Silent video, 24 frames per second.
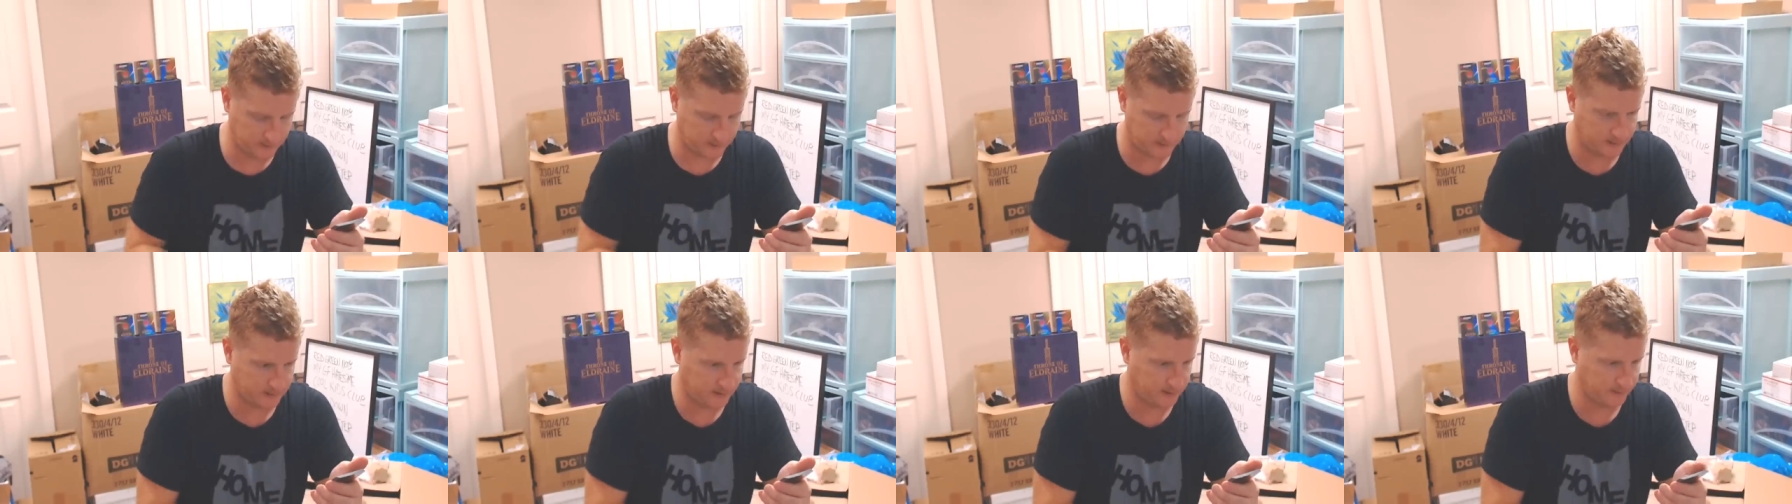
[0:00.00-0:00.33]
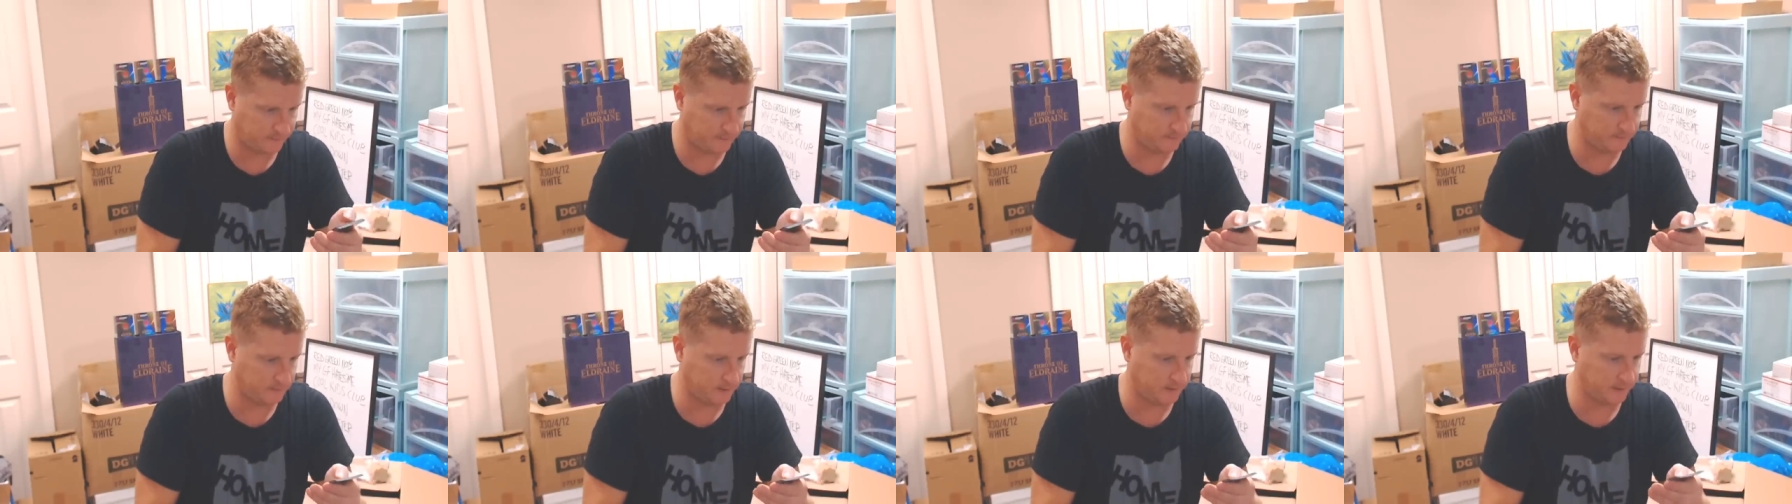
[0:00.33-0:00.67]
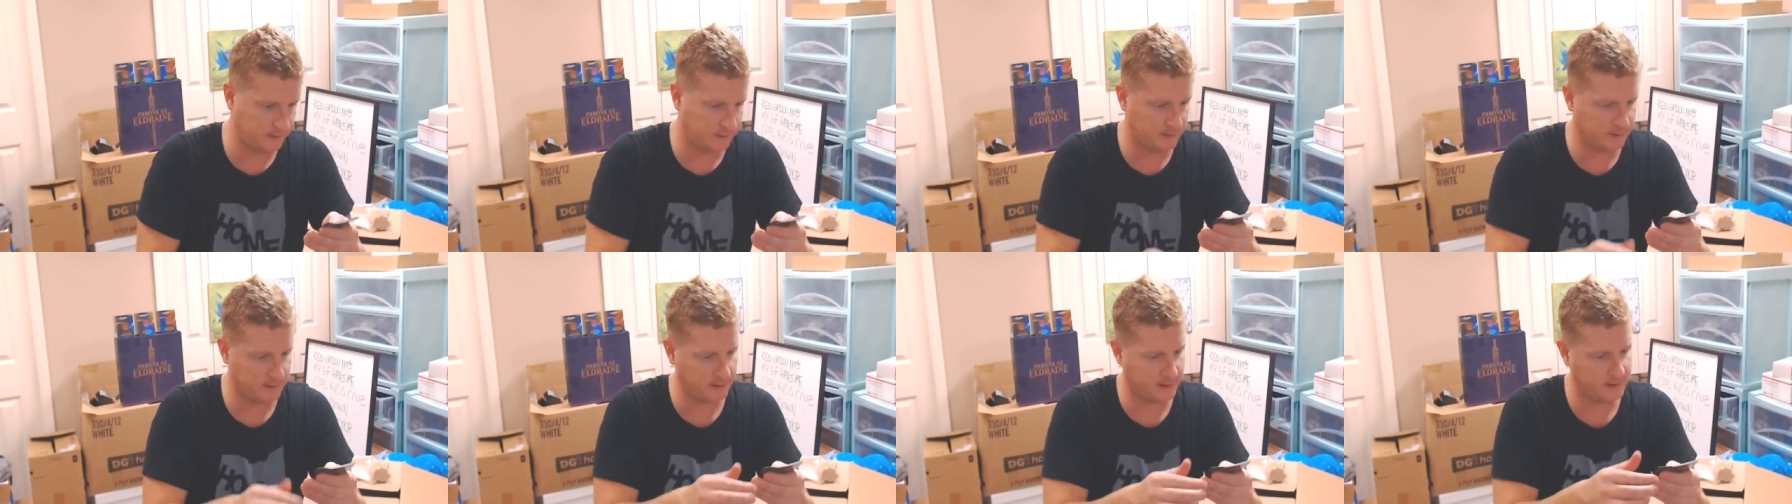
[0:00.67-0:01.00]
Got some
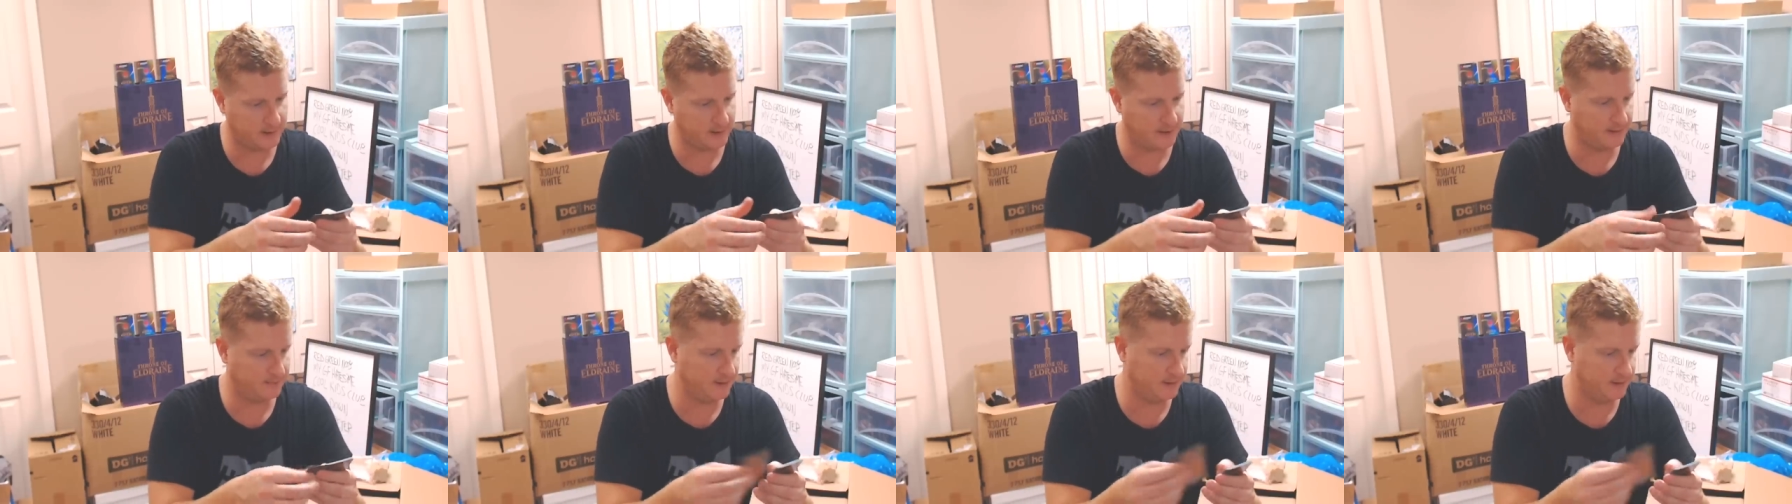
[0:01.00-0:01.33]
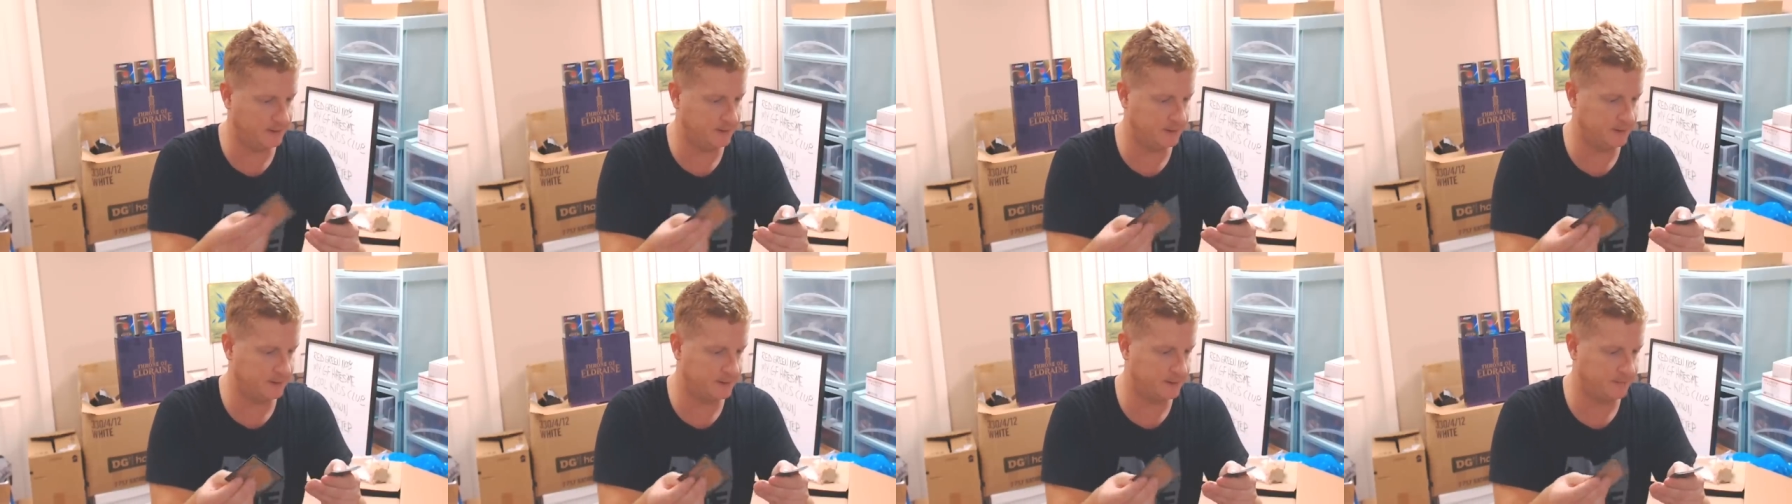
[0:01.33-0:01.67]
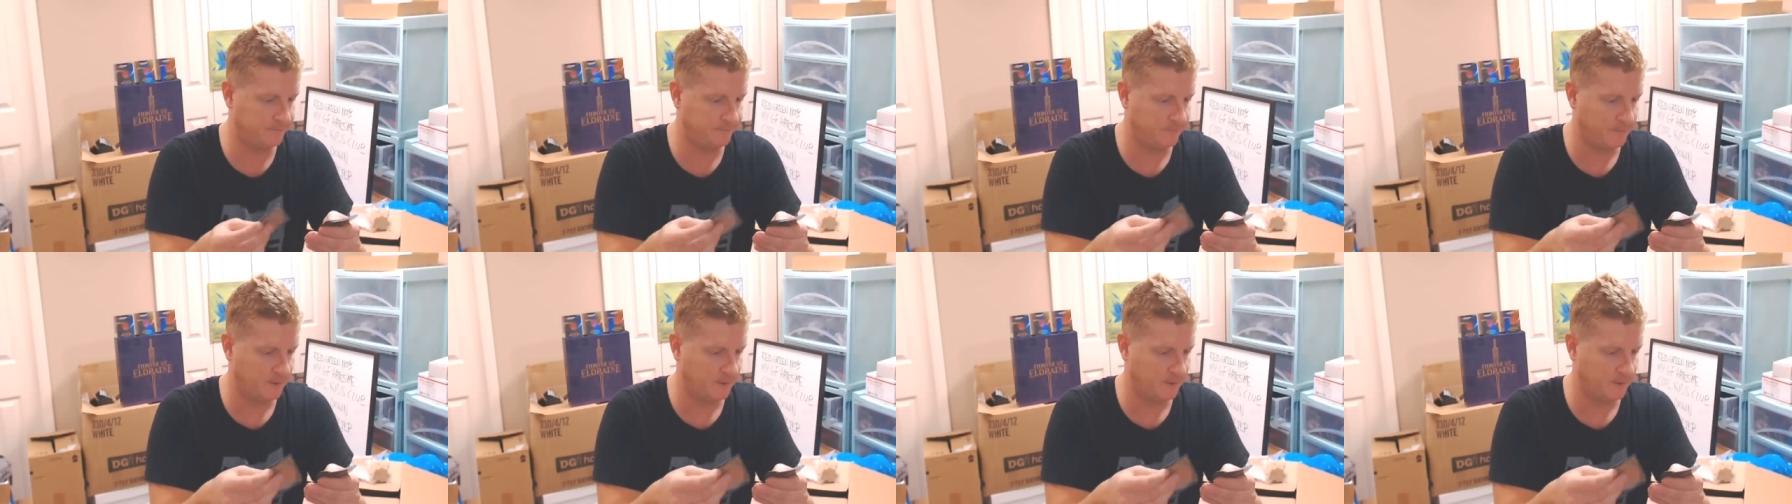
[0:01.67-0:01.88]
other uncommons.